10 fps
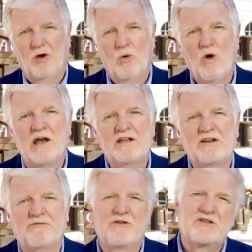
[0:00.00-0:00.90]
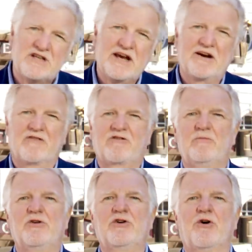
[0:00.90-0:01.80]
One difference here from
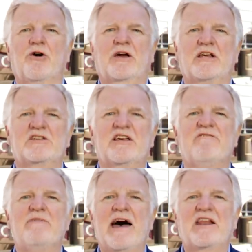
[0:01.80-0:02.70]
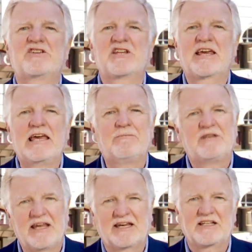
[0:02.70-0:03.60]
New York is they've managed to keep
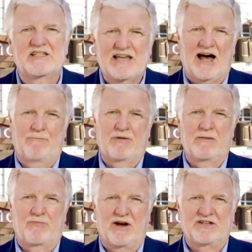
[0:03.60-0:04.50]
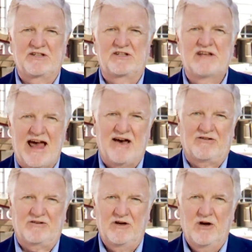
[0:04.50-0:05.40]
ticket scalping prices
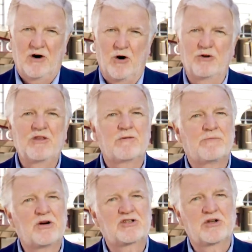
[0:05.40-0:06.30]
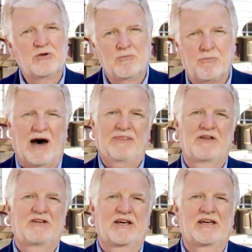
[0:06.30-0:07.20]
down. Only the person who bought
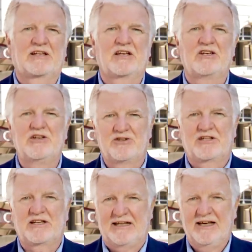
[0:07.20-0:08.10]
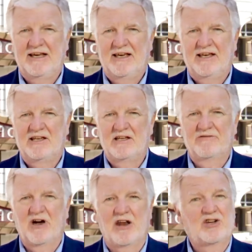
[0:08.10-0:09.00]
the ticket can use it, and
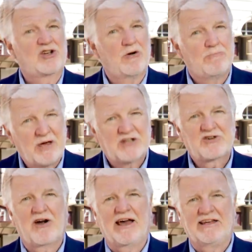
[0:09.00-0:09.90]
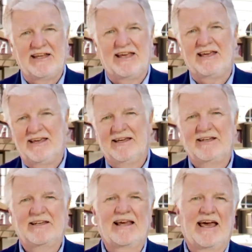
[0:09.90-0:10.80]
you've got to show picture ID
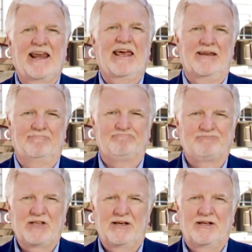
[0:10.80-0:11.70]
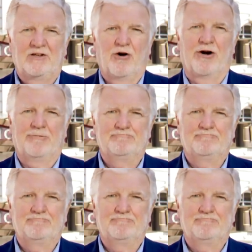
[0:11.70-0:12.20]
to get in. Norah?